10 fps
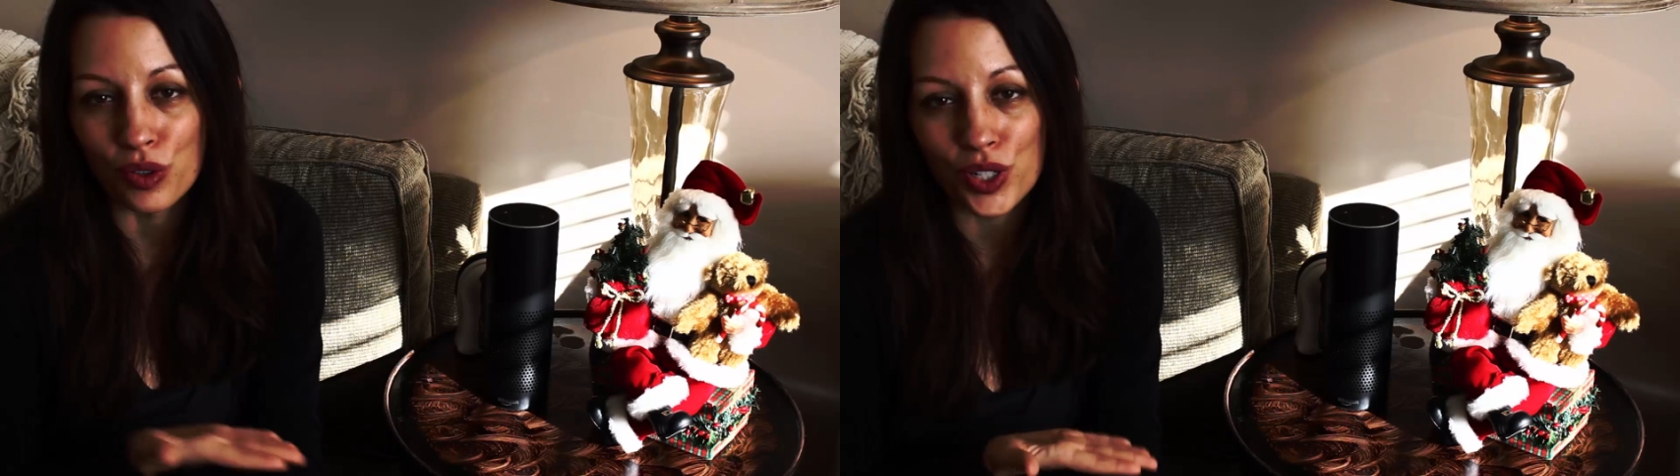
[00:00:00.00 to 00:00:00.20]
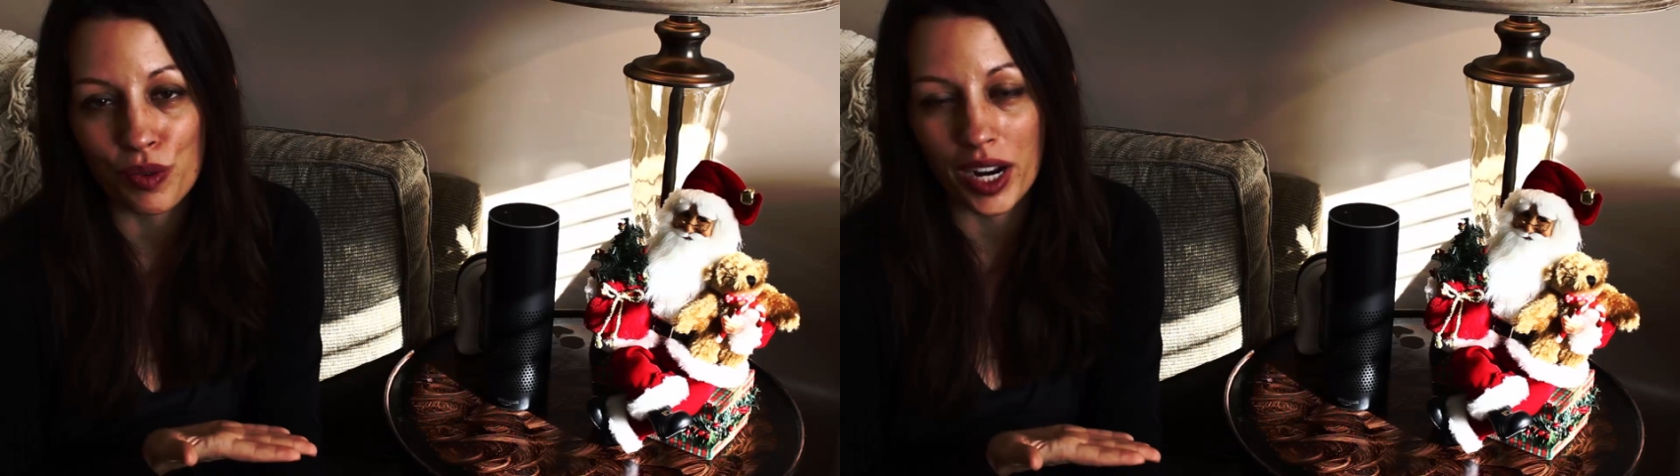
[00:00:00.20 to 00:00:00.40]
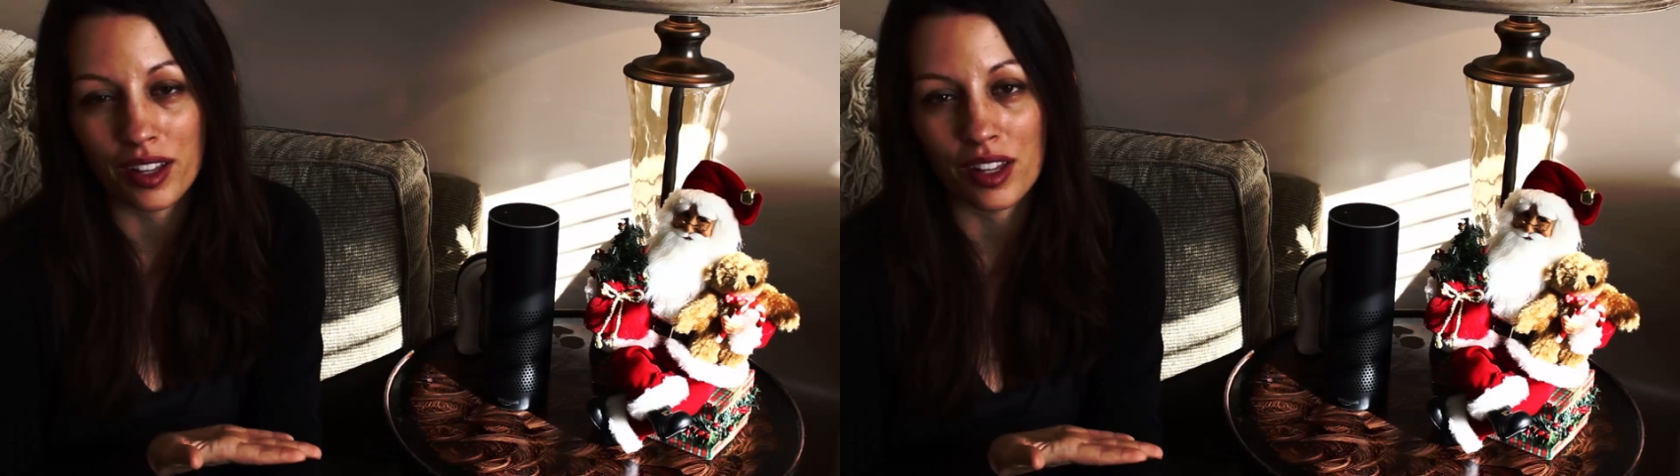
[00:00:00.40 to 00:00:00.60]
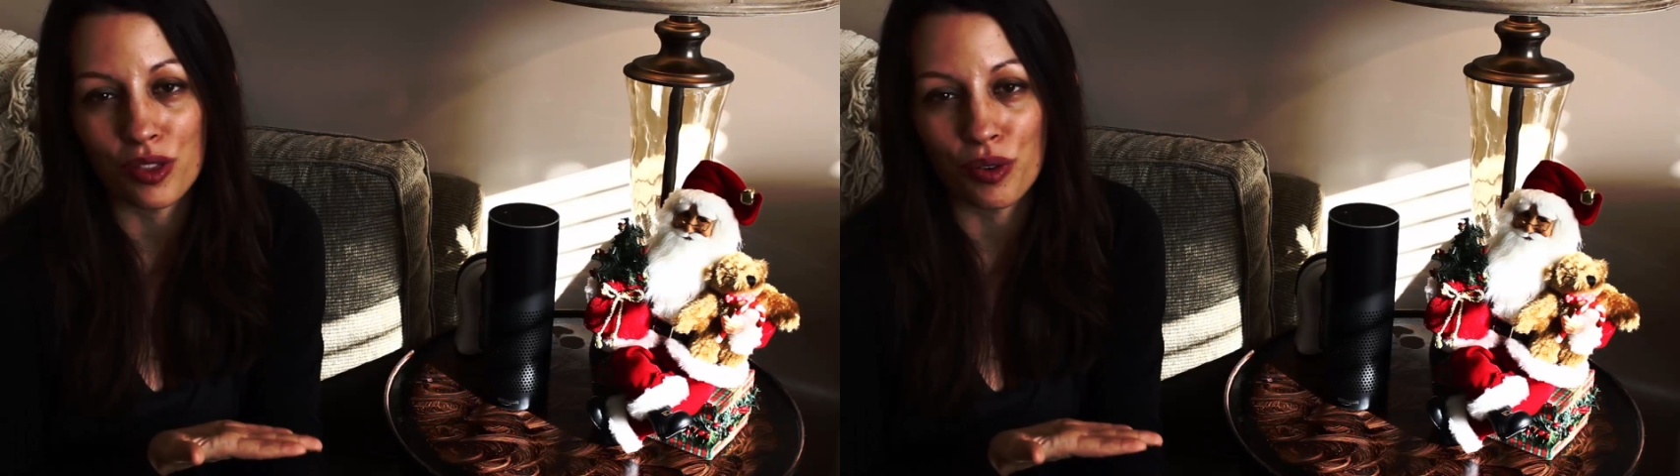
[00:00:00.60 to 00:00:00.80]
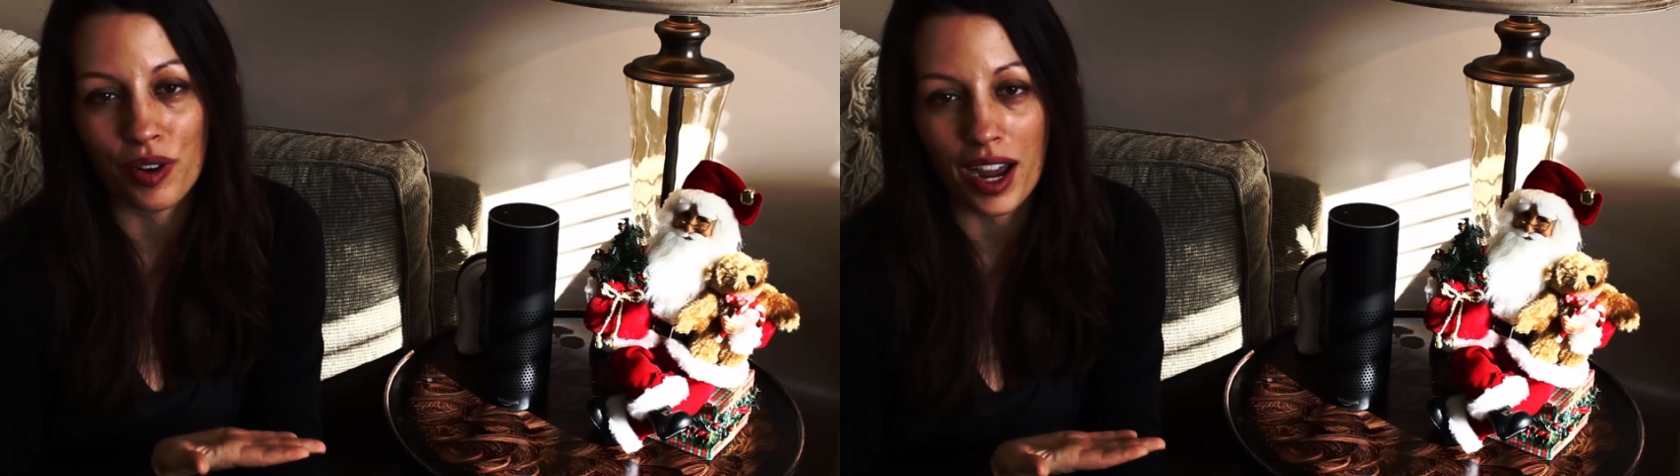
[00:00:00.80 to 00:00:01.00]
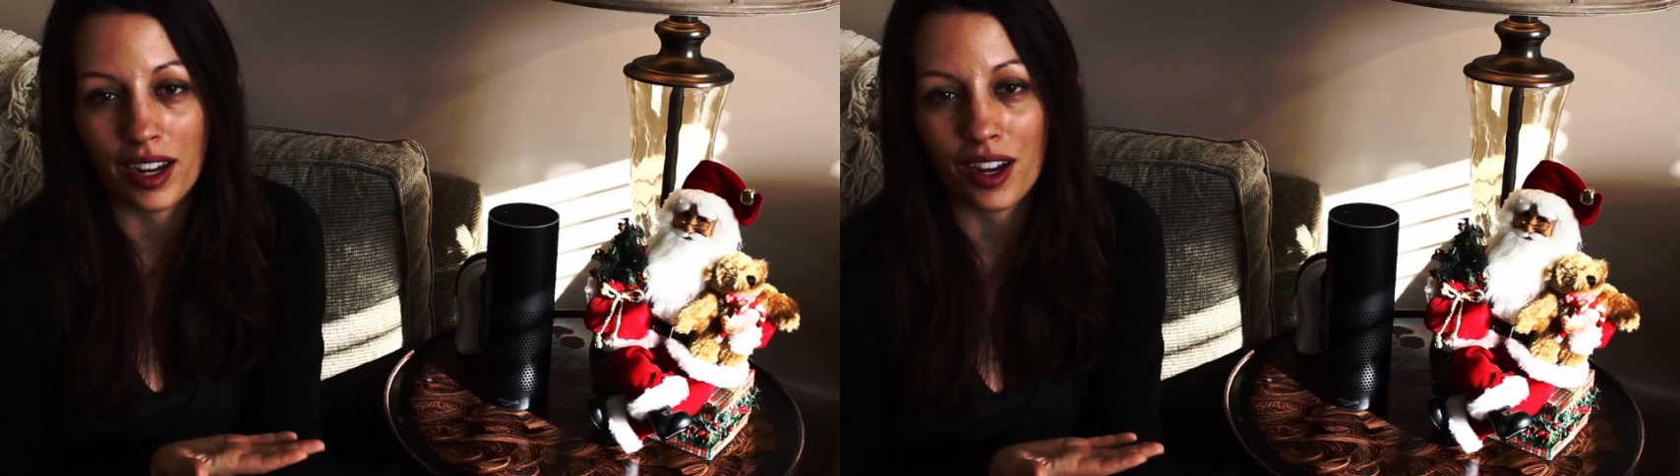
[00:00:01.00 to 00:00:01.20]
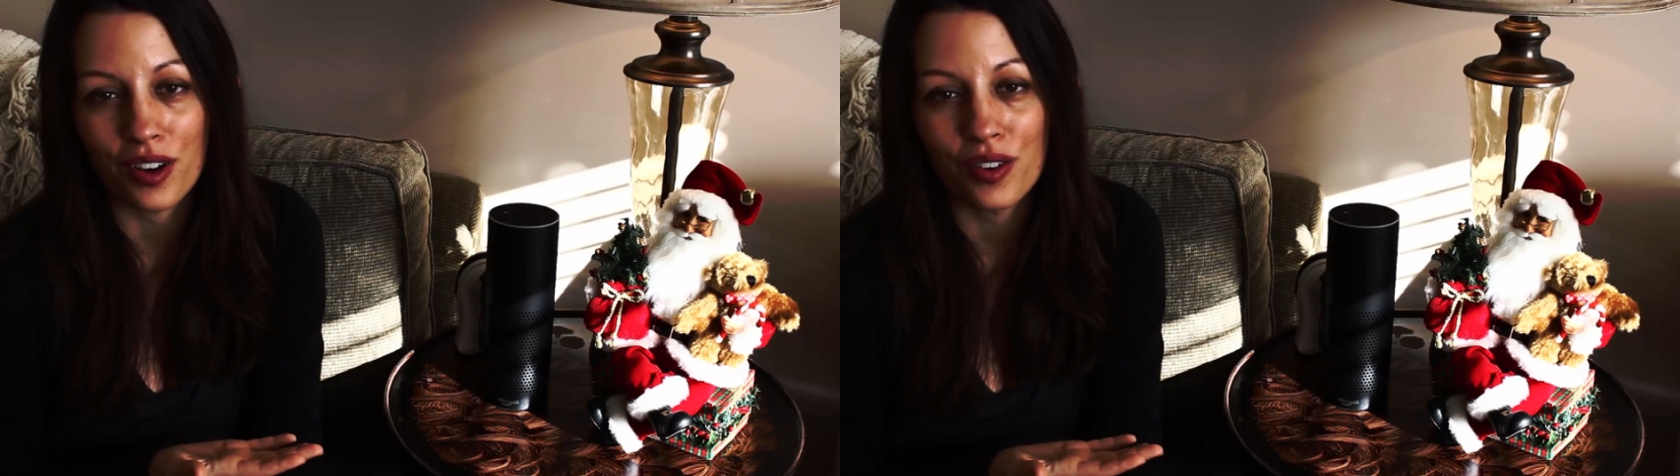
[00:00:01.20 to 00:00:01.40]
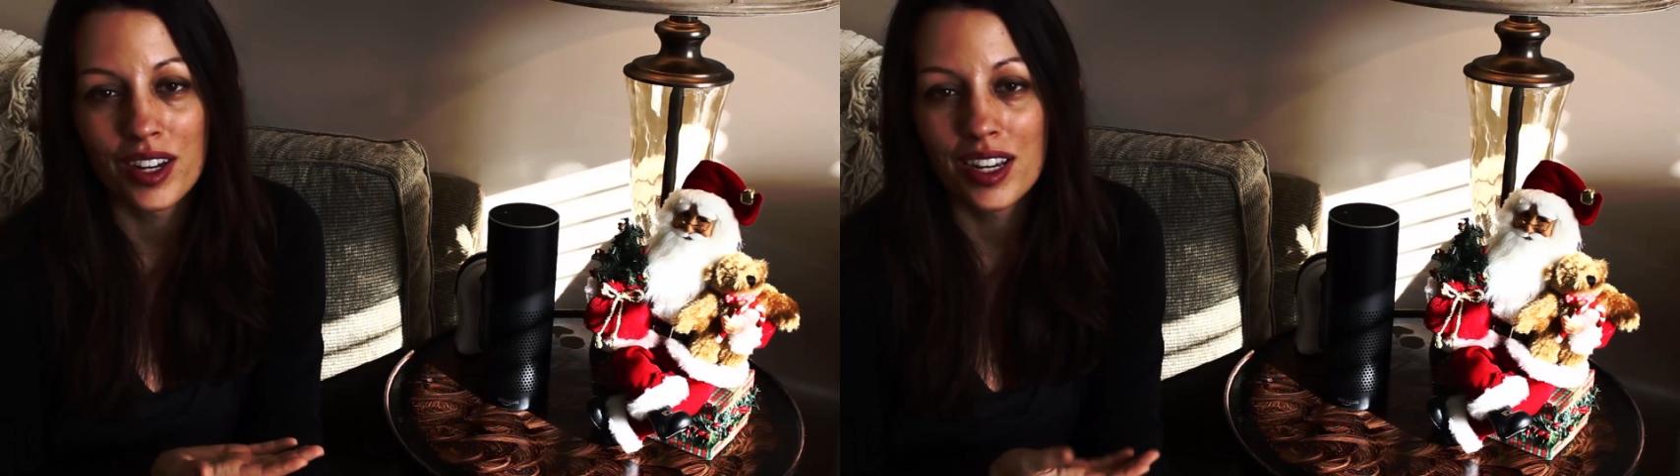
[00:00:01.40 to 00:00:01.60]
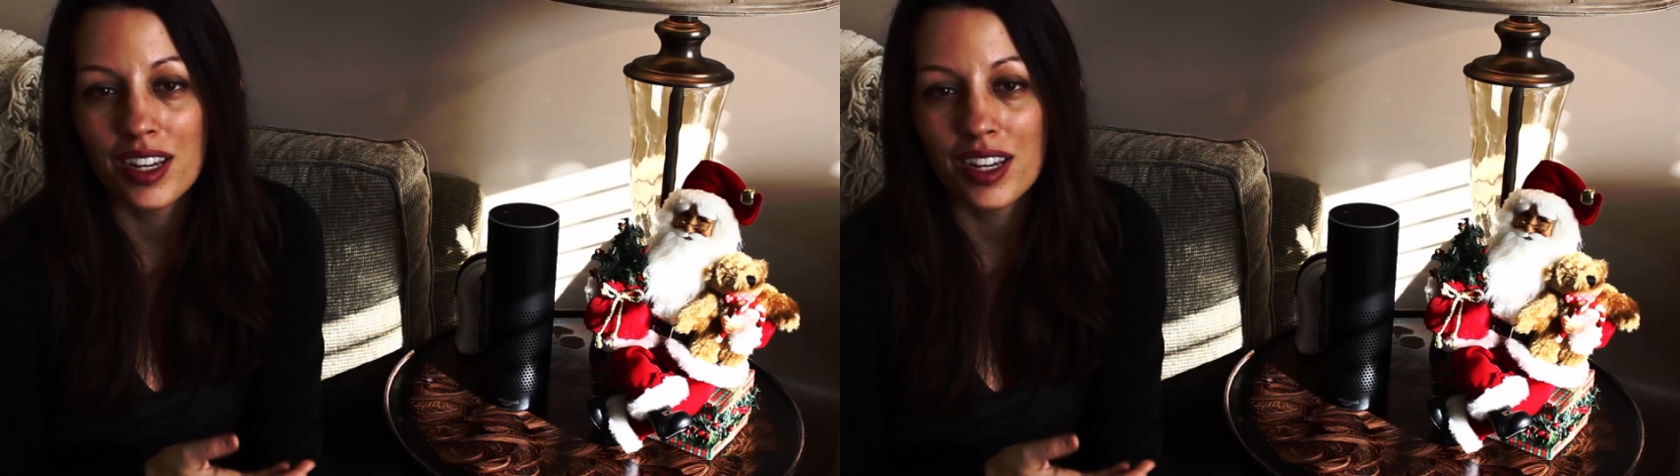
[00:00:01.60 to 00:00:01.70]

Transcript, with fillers: or directly through Echo